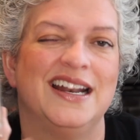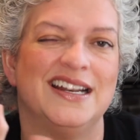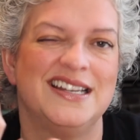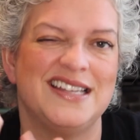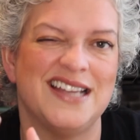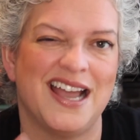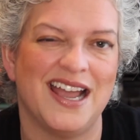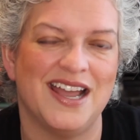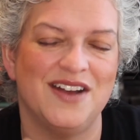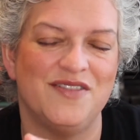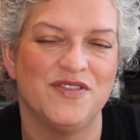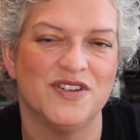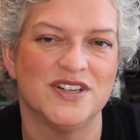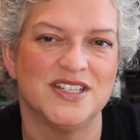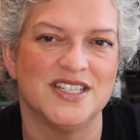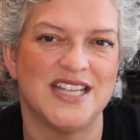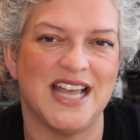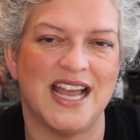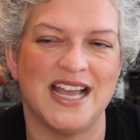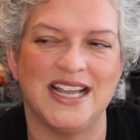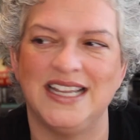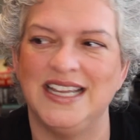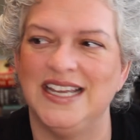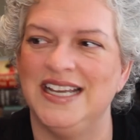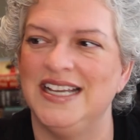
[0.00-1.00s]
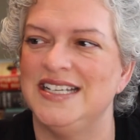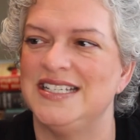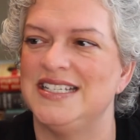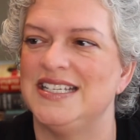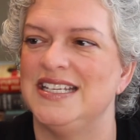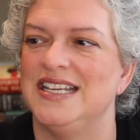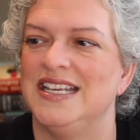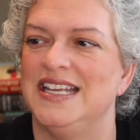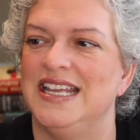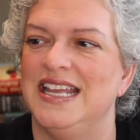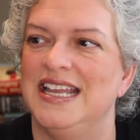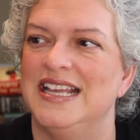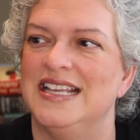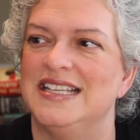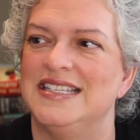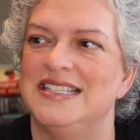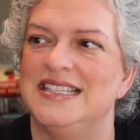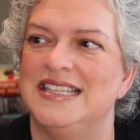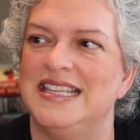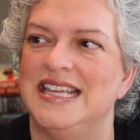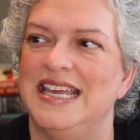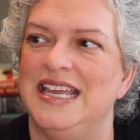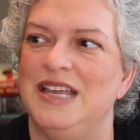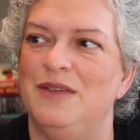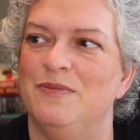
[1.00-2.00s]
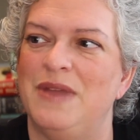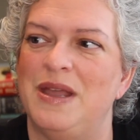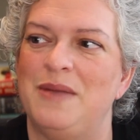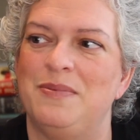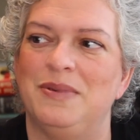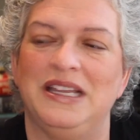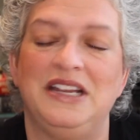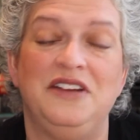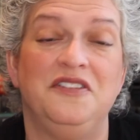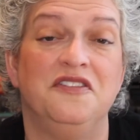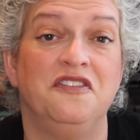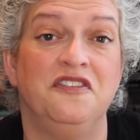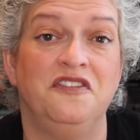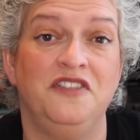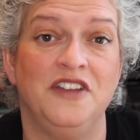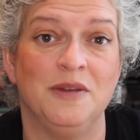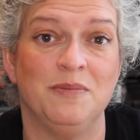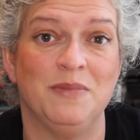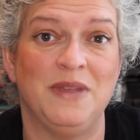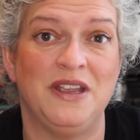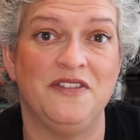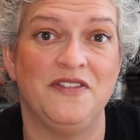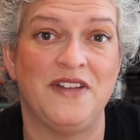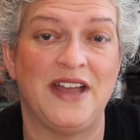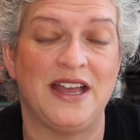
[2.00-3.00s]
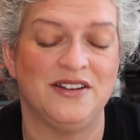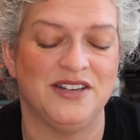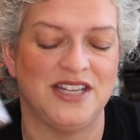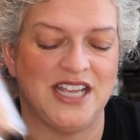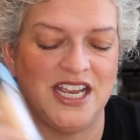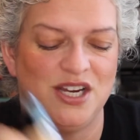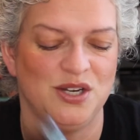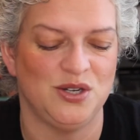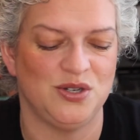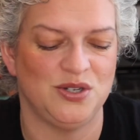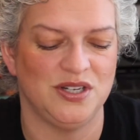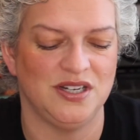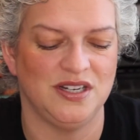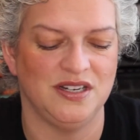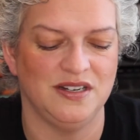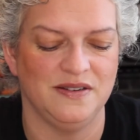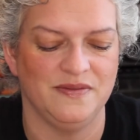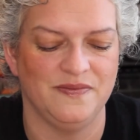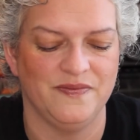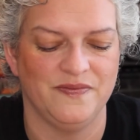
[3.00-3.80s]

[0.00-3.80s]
of tied for 2nd, is the Maybelline Fit Me foundation.